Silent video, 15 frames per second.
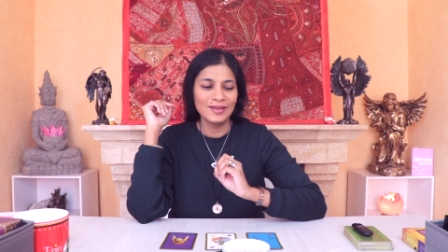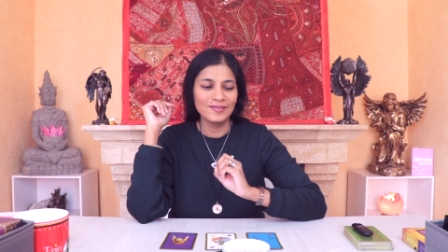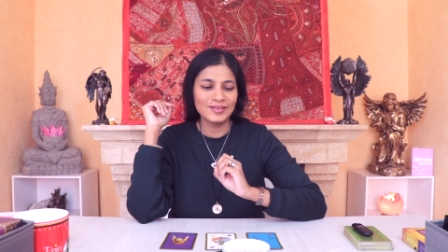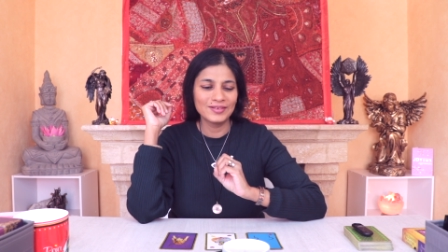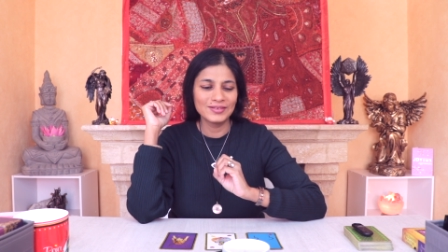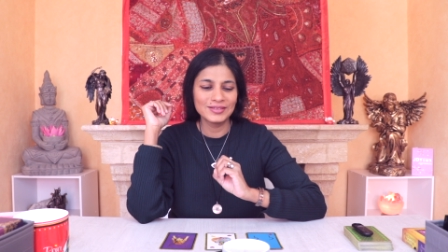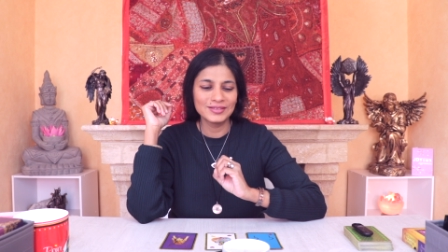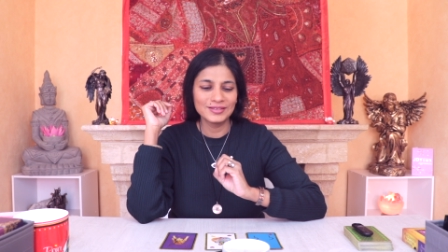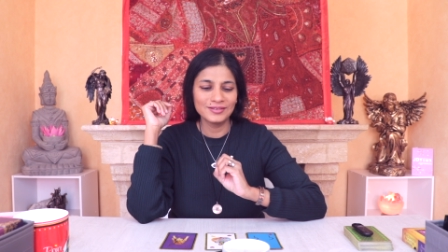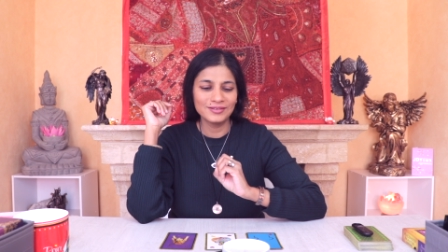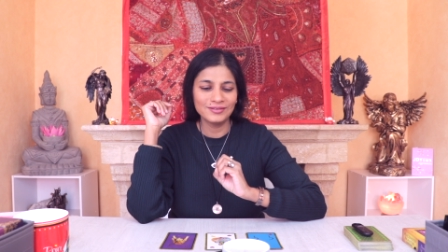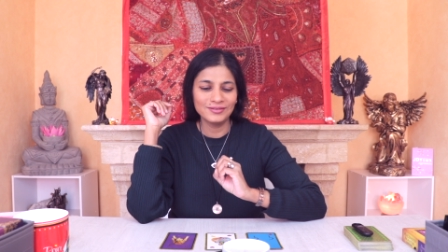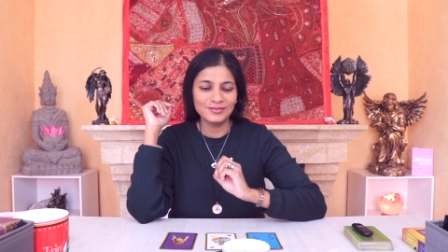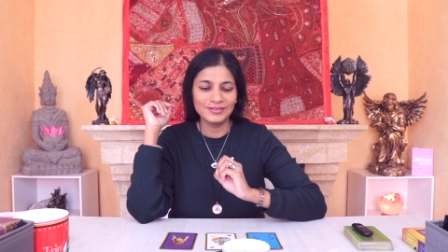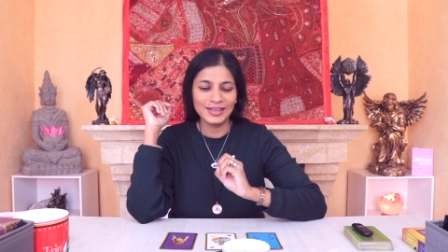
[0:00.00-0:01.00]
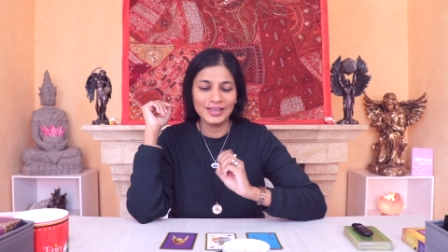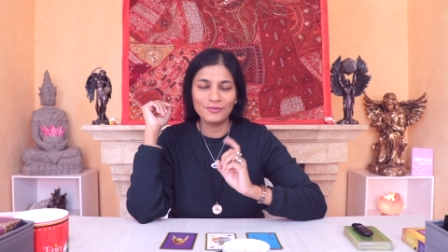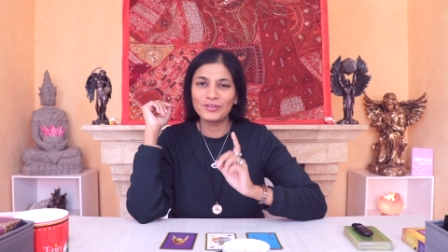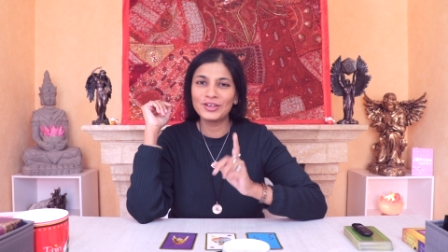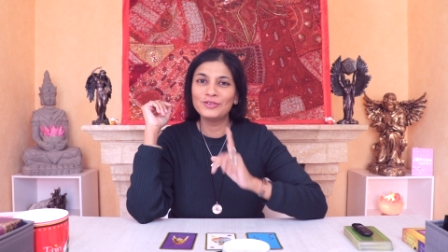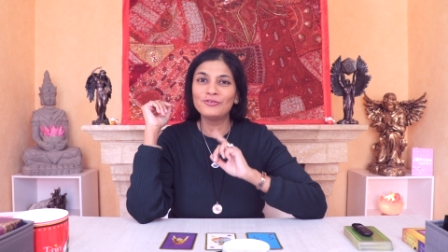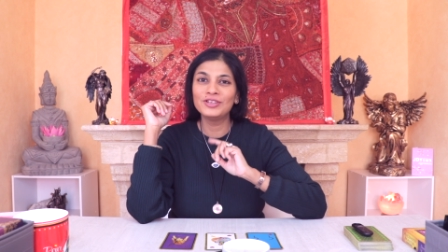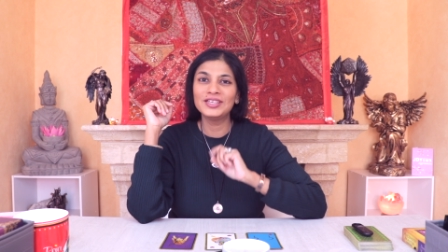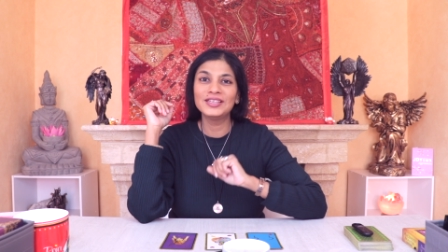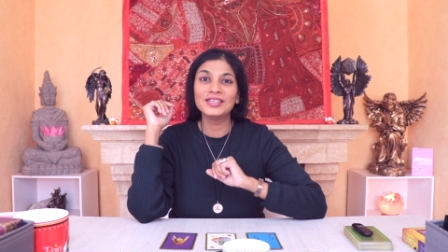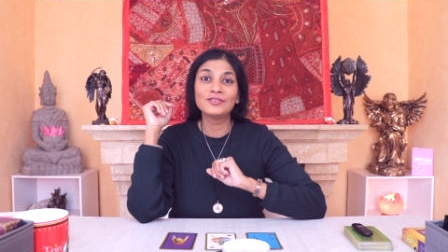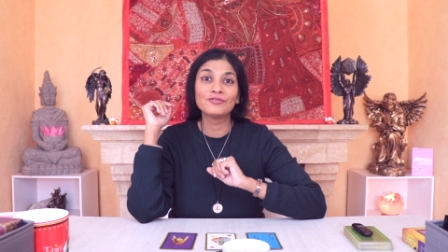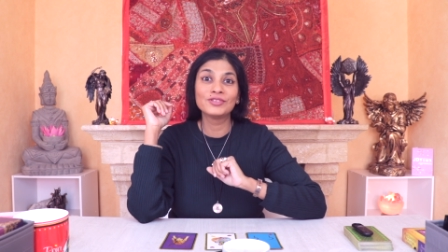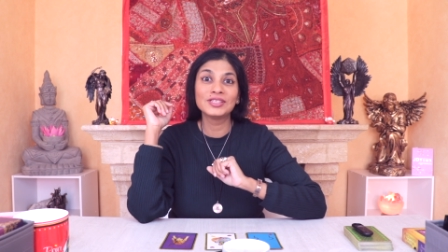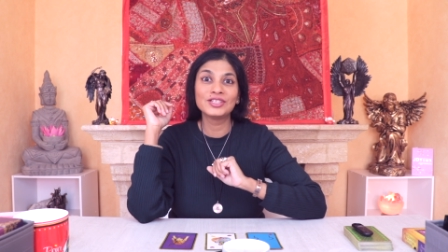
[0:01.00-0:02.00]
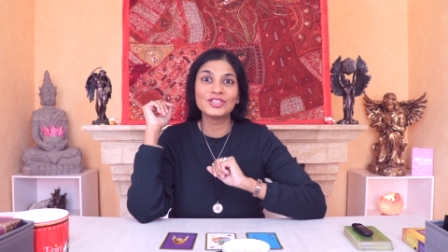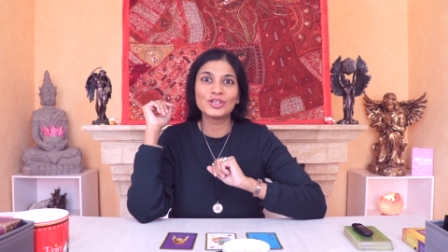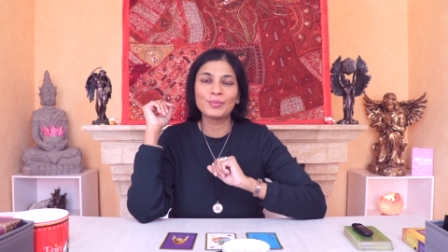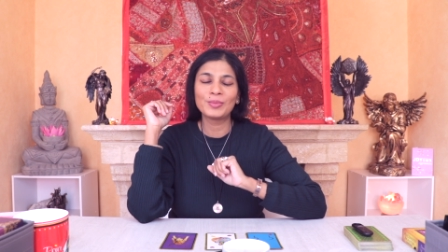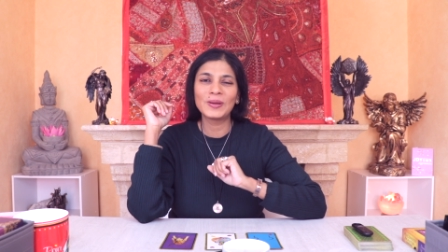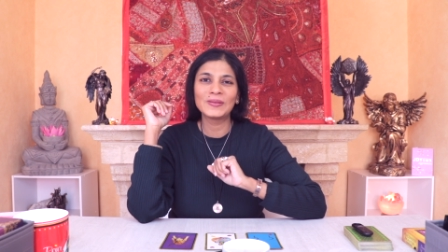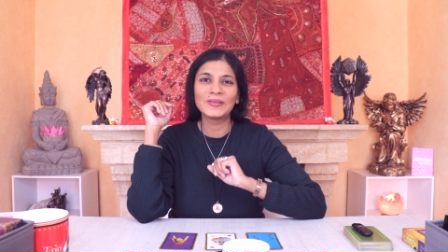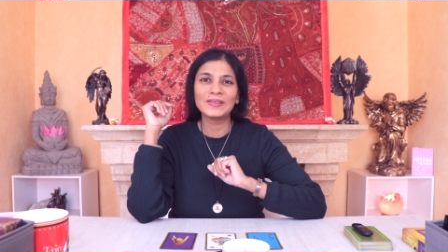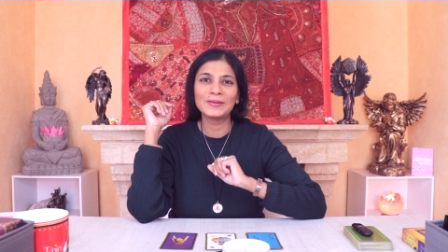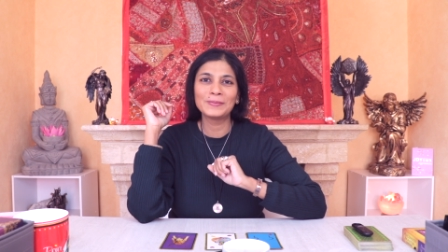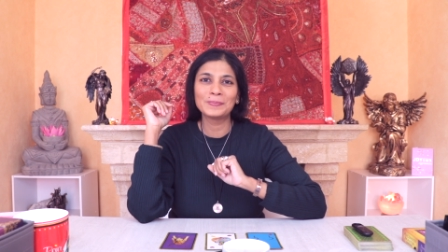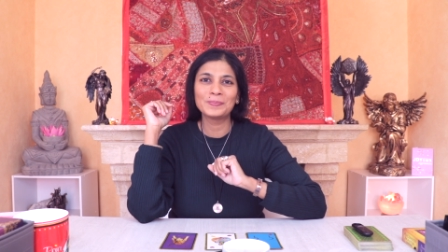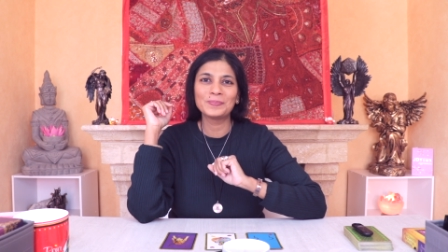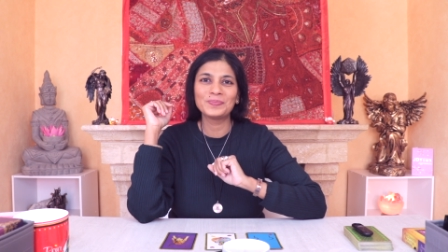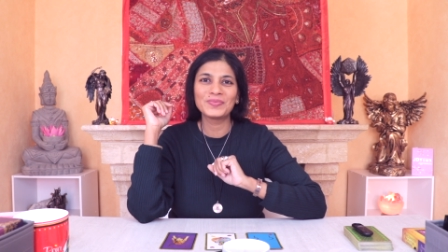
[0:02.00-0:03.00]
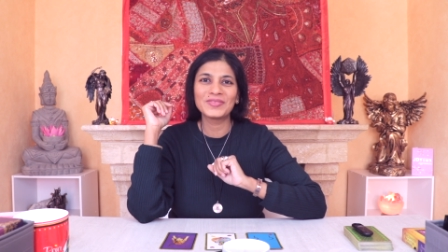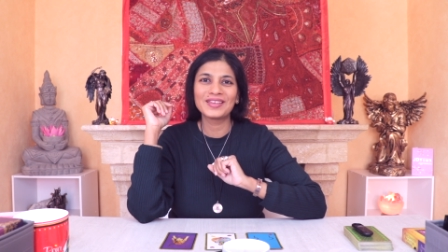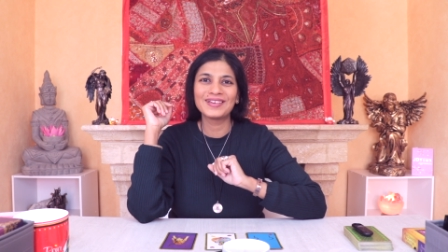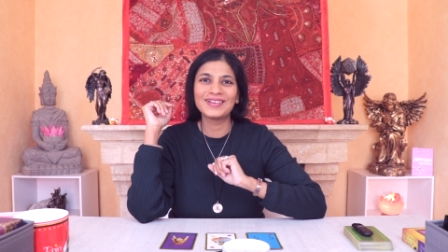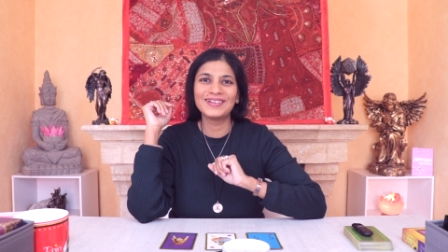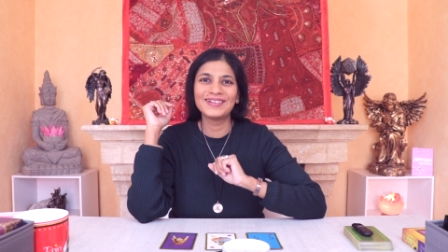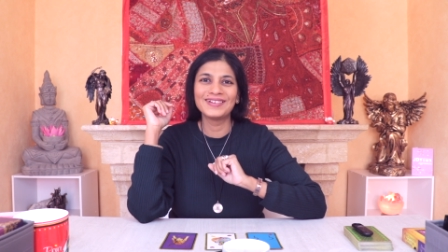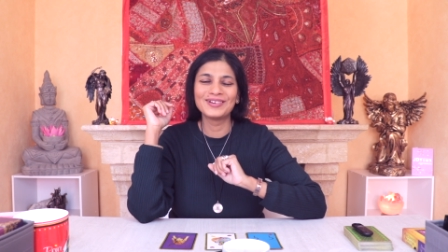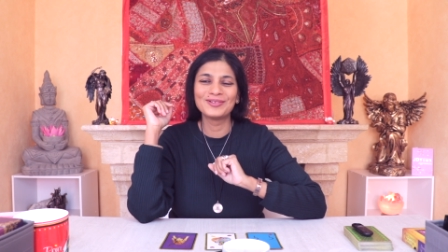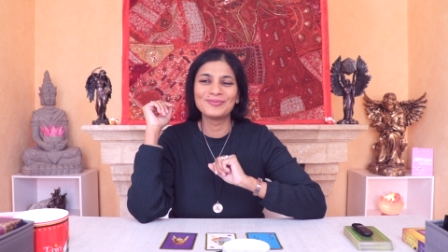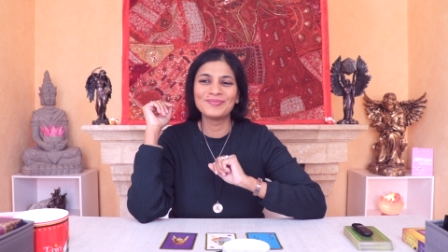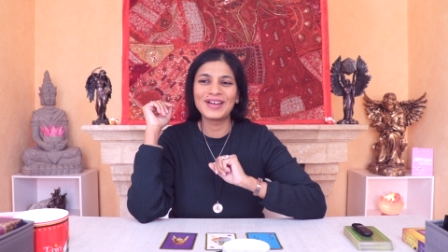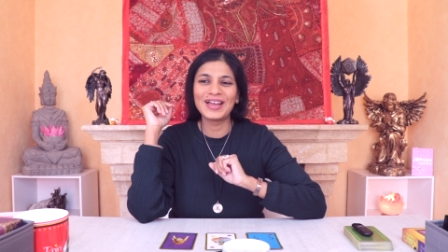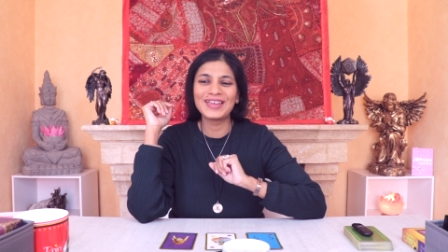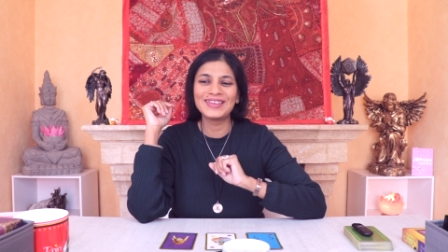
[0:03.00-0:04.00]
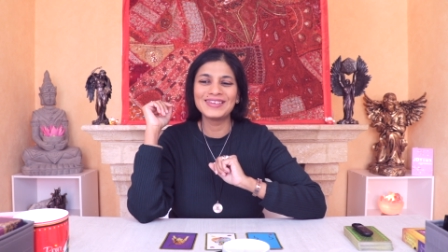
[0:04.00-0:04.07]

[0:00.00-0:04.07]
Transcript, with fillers: because, like when we eat with the chapati, my